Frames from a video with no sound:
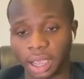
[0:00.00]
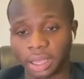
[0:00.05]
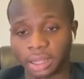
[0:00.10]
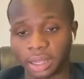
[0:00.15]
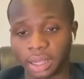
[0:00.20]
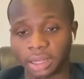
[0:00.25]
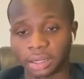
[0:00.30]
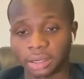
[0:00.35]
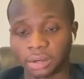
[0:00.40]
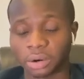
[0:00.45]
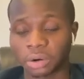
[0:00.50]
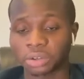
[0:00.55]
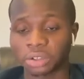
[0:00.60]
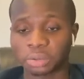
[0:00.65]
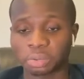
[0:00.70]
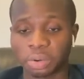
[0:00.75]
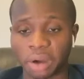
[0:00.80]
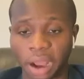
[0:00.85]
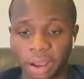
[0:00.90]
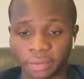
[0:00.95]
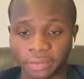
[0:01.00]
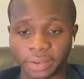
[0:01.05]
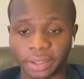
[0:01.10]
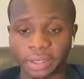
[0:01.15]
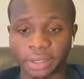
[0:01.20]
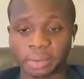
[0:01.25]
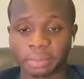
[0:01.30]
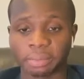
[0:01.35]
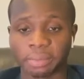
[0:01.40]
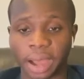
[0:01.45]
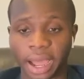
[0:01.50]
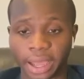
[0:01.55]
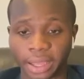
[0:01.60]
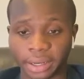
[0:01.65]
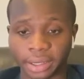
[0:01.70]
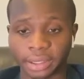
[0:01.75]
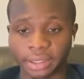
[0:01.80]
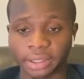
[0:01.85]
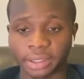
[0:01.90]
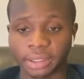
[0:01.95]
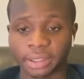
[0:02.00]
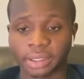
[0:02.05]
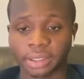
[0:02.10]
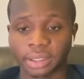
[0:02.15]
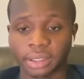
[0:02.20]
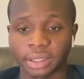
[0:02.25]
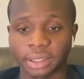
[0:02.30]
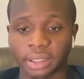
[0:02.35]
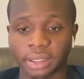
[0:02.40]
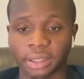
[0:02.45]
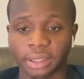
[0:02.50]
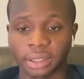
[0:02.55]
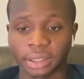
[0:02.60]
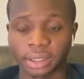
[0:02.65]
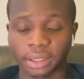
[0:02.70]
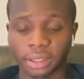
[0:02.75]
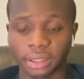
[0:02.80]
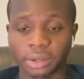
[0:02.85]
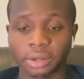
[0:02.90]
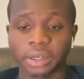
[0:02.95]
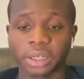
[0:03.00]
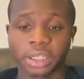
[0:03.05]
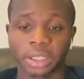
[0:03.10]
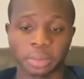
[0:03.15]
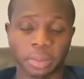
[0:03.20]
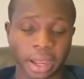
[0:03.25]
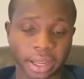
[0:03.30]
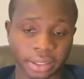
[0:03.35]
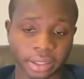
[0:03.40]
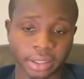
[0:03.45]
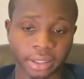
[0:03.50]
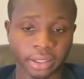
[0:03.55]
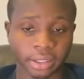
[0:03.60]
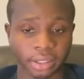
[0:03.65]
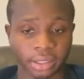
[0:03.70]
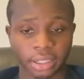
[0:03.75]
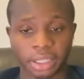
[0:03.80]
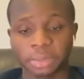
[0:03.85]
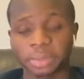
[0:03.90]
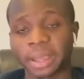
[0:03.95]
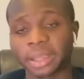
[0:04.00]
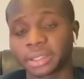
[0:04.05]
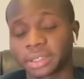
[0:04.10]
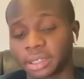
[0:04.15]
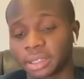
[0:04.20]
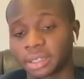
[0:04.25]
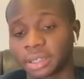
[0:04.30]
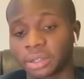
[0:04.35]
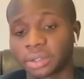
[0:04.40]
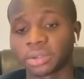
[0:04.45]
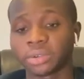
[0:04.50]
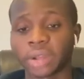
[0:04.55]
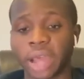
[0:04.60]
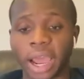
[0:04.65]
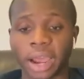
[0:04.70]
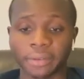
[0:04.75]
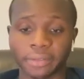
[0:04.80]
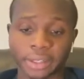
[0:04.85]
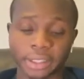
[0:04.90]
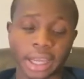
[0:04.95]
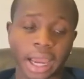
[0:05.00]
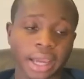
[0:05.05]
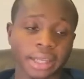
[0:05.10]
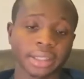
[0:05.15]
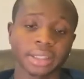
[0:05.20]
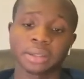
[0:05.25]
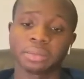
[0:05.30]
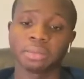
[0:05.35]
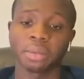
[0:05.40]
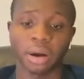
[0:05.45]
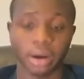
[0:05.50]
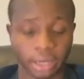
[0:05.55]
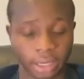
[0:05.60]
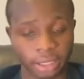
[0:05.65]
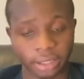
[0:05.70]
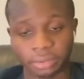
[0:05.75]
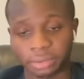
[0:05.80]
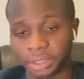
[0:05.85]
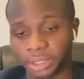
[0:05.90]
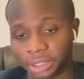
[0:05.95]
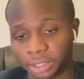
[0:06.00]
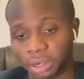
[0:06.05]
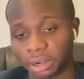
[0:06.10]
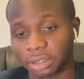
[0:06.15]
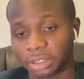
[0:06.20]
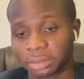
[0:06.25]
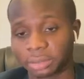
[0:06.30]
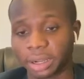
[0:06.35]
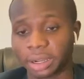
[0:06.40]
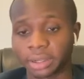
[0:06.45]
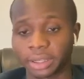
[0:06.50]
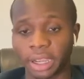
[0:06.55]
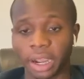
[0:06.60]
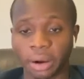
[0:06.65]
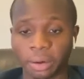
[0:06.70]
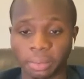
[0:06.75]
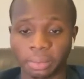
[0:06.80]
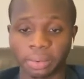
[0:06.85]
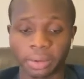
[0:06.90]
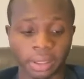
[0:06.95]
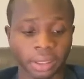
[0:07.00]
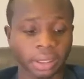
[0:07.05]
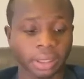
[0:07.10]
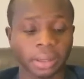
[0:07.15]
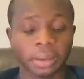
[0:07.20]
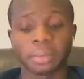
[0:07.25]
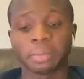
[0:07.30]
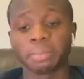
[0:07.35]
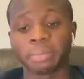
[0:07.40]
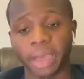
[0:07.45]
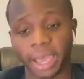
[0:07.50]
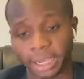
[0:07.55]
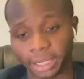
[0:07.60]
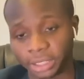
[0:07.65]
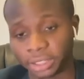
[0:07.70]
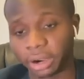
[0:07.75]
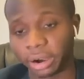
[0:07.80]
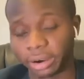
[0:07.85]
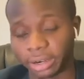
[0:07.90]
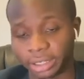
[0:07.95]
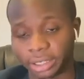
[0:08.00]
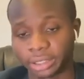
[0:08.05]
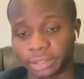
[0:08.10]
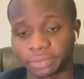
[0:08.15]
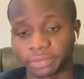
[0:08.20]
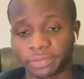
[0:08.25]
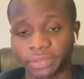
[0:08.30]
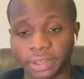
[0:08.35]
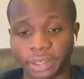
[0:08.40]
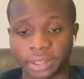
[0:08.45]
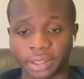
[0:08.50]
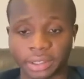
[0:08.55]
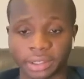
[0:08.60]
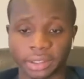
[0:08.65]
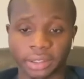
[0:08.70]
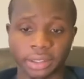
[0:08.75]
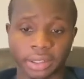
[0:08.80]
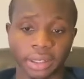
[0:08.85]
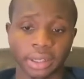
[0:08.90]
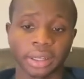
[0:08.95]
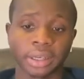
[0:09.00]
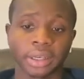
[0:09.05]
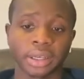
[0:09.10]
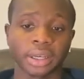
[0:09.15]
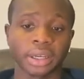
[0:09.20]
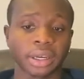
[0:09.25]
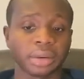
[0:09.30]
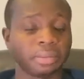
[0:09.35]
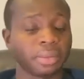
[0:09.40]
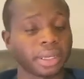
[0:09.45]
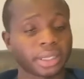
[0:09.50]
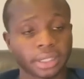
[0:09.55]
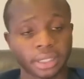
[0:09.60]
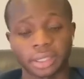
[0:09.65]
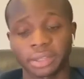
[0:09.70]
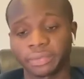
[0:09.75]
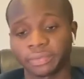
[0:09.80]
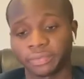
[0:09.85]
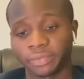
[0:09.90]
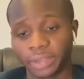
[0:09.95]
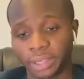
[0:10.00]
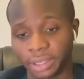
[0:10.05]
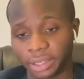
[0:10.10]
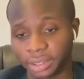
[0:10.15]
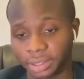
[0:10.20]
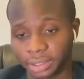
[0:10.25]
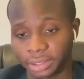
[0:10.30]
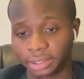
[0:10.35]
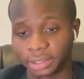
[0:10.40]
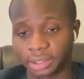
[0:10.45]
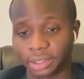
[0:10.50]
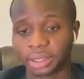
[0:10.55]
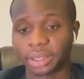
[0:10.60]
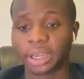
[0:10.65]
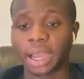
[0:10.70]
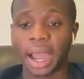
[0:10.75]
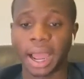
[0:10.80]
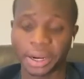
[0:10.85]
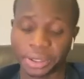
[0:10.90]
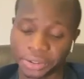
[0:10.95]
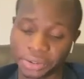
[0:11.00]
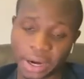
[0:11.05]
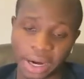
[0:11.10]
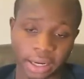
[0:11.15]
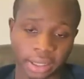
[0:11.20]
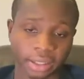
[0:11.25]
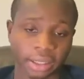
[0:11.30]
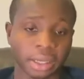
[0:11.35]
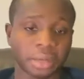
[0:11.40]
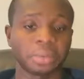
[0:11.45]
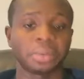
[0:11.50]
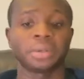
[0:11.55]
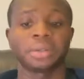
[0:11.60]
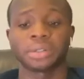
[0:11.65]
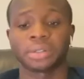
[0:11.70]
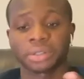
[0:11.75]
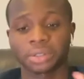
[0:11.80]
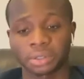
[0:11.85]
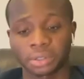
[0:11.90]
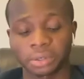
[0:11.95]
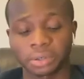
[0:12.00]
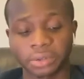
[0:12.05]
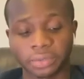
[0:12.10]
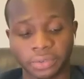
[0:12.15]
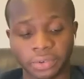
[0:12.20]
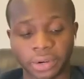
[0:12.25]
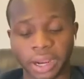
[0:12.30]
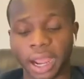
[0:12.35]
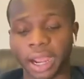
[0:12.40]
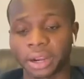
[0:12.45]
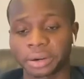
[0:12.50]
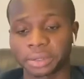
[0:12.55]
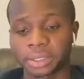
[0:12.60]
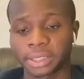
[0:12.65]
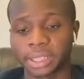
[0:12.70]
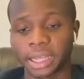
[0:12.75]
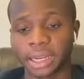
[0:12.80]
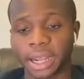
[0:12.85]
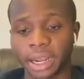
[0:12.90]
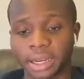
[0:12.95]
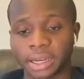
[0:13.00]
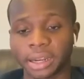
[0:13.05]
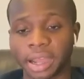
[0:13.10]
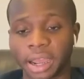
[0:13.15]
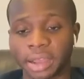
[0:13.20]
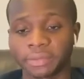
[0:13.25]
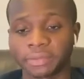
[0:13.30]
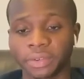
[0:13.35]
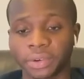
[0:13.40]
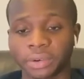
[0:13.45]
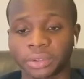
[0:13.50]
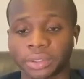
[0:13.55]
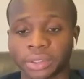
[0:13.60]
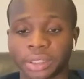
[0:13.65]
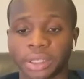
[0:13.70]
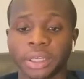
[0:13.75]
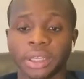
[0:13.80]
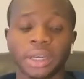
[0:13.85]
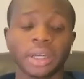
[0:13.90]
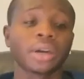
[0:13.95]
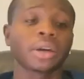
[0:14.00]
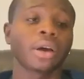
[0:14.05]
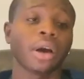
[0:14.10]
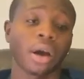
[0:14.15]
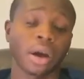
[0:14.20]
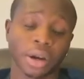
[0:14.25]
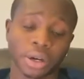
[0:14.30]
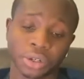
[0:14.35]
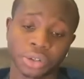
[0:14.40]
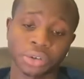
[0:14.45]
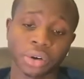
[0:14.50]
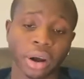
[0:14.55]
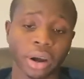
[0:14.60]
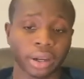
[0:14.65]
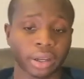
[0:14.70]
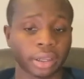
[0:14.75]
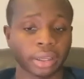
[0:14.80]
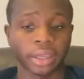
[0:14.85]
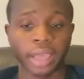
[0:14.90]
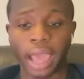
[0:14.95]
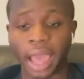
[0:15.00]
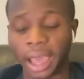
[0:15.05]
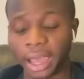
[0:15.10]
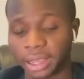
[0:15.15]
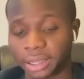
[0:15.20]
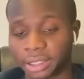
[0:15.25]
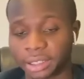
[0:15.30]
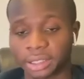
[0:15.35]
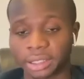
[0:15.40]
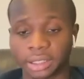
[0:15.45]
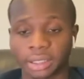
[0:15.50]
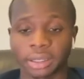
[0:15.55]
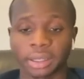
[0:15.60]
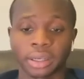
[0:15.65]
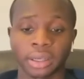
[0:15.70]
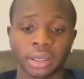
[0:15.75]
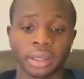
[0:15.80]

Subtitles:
And then gross profit minus your expenses. Expenses include advertising and marketing. We just talked about Yelp. Bank charges and fees. Commission and fees. Contract labor. So if you're hiring 1099 folks. Car and truck, gas,